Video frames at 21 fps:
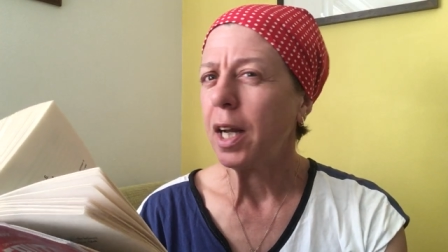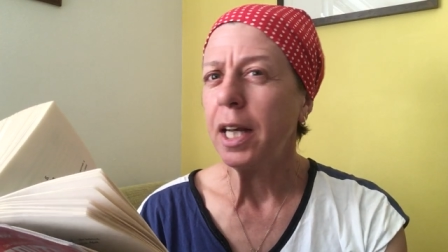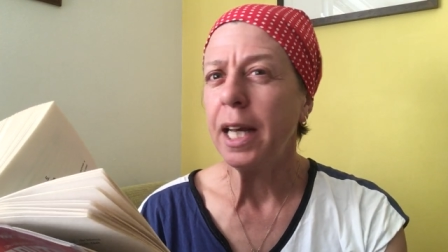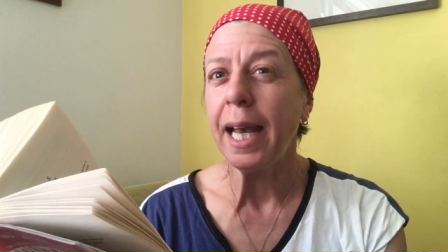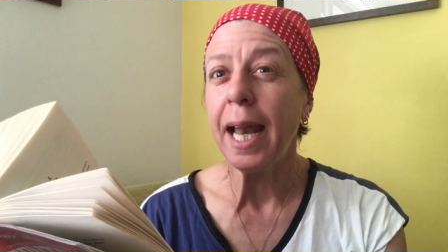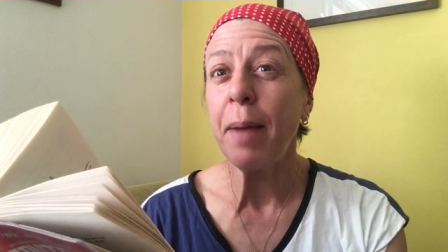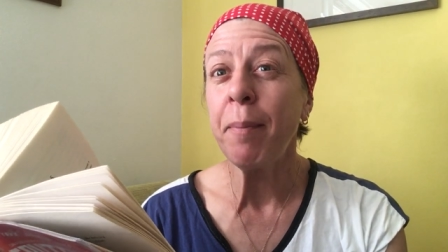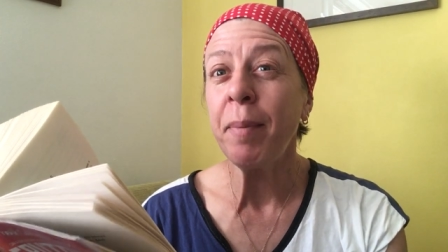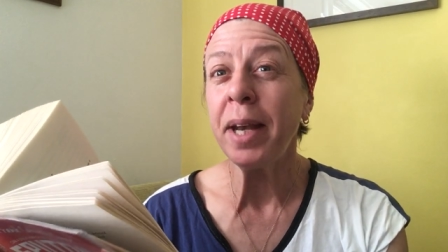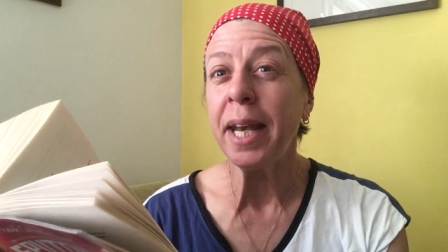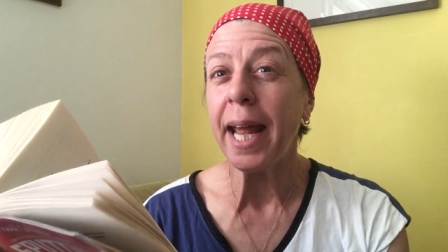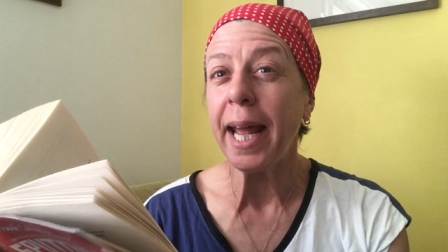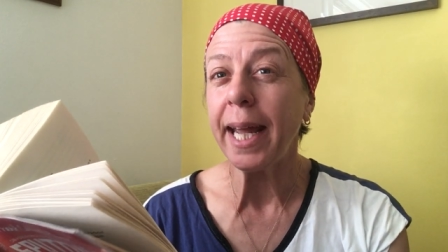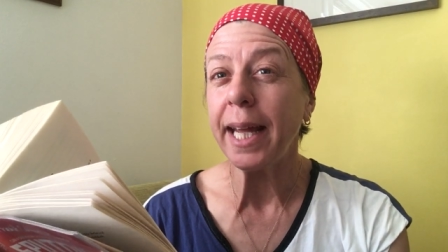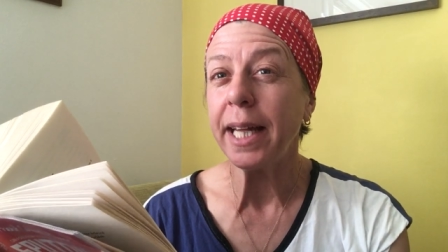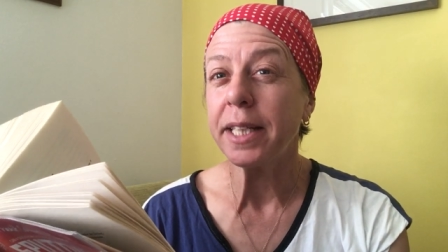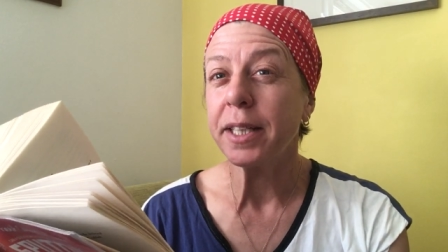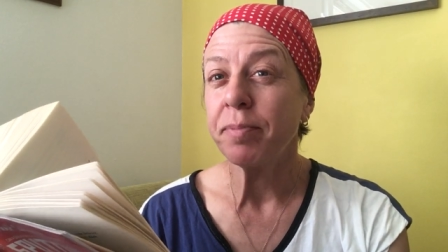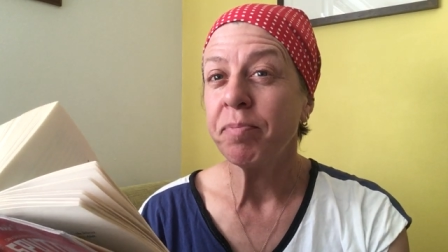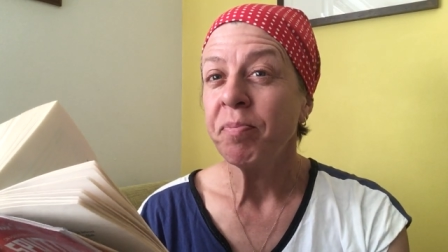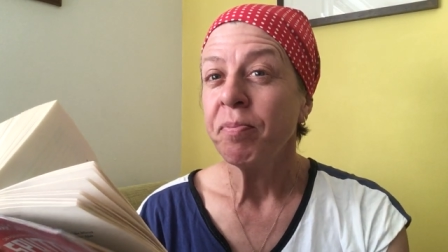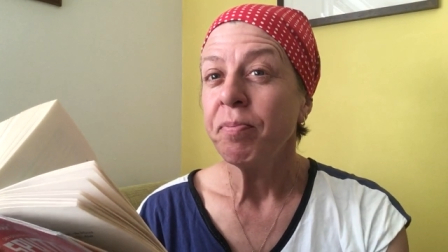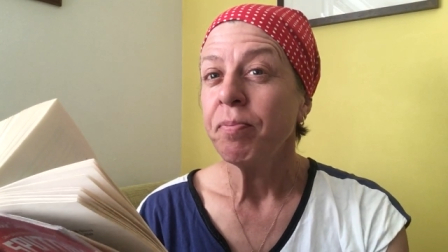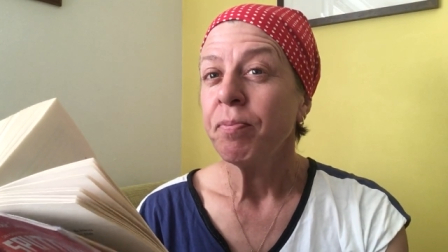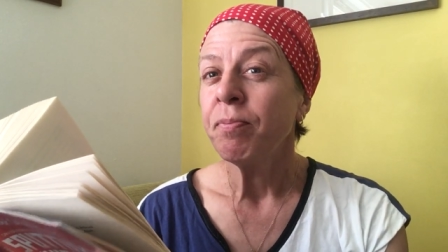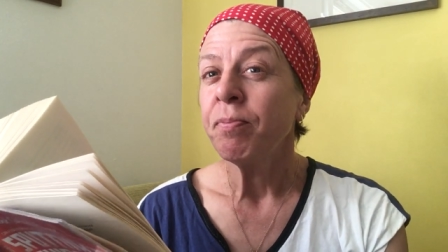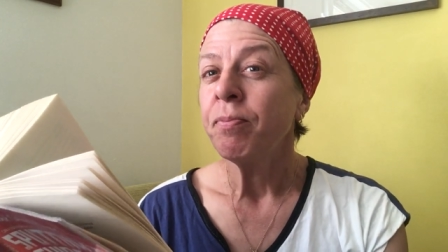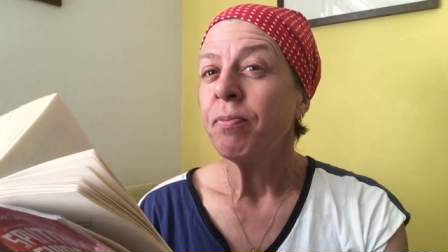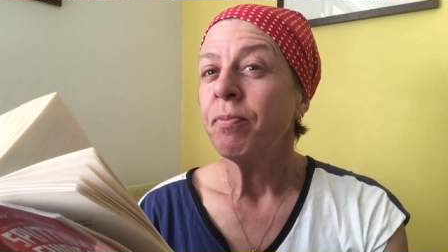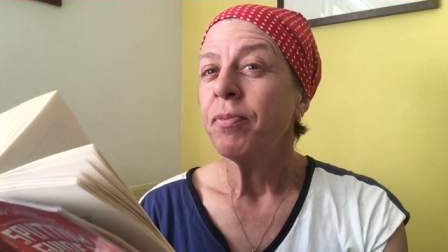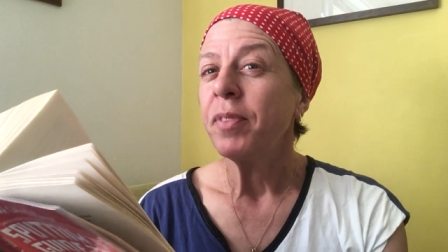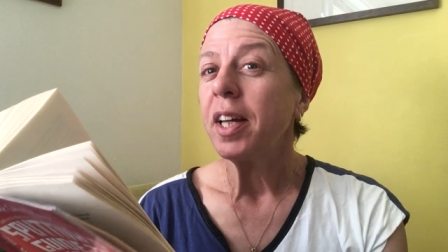lemonade,
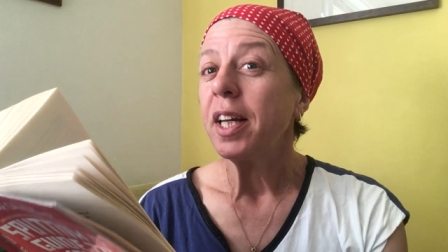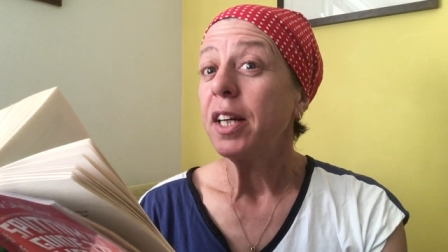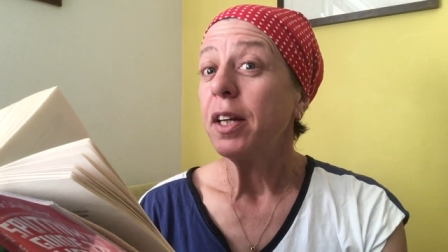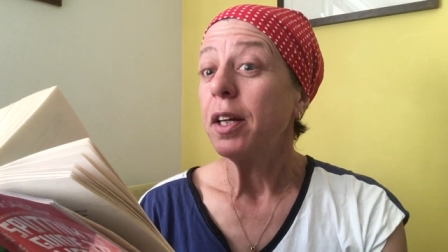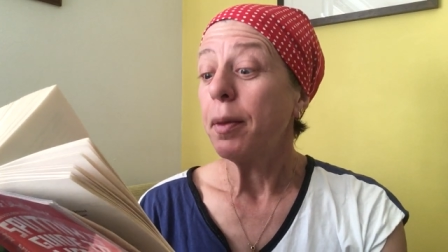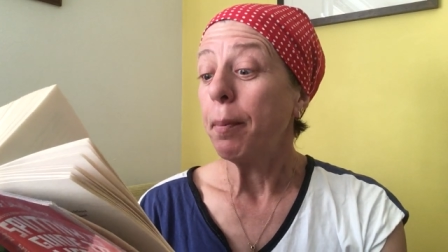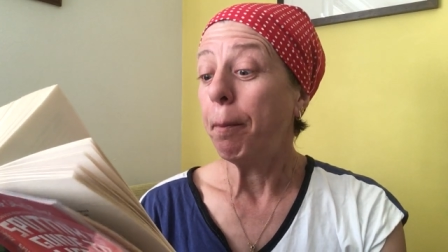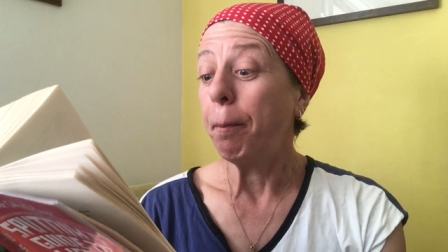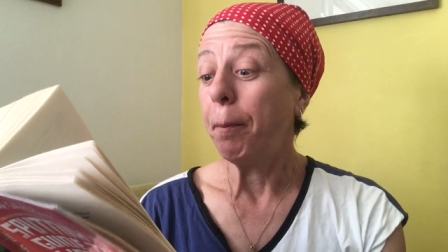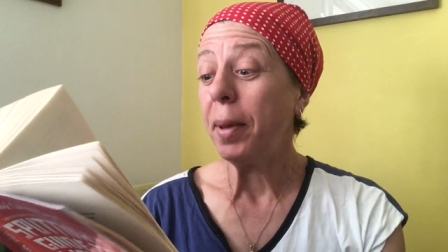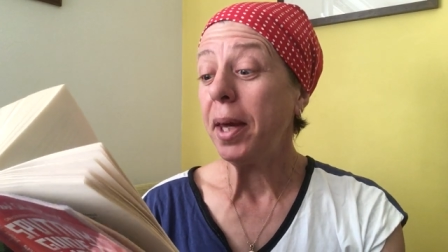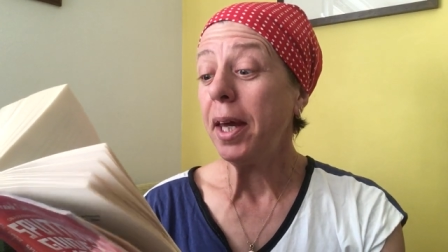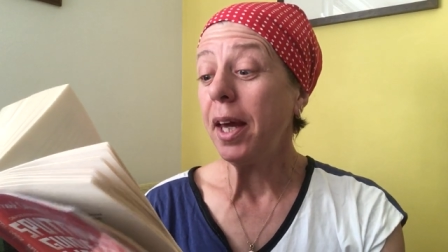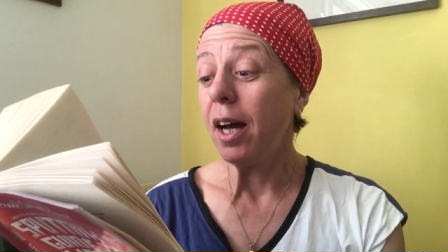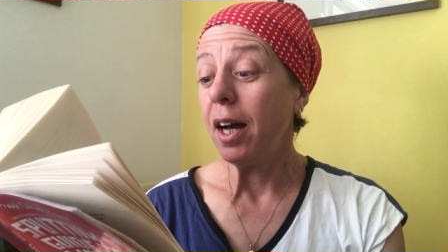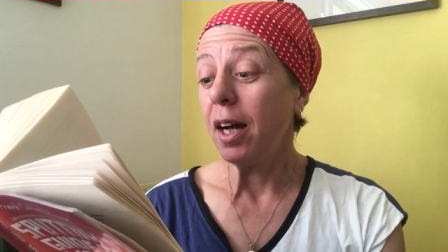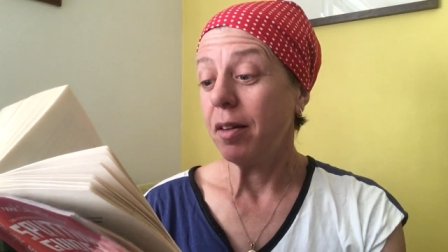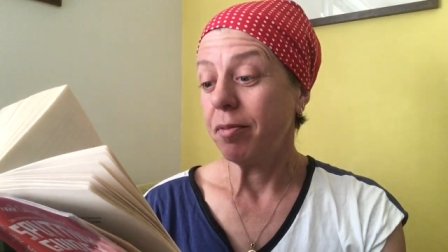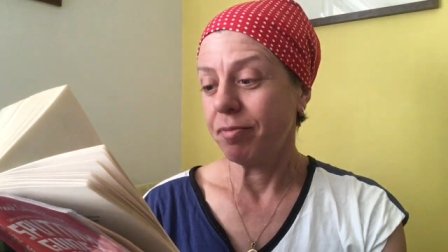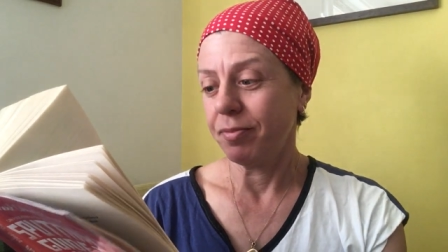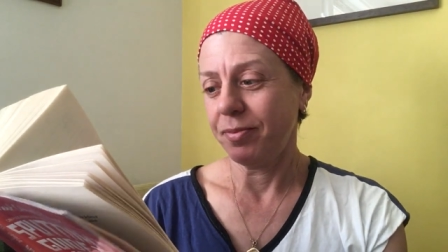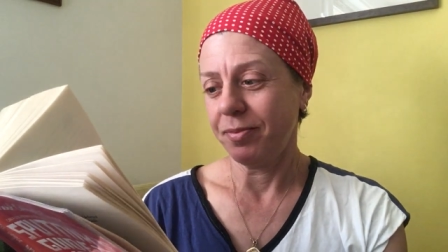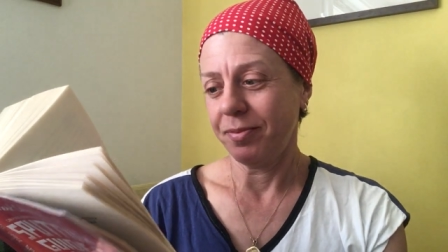beer,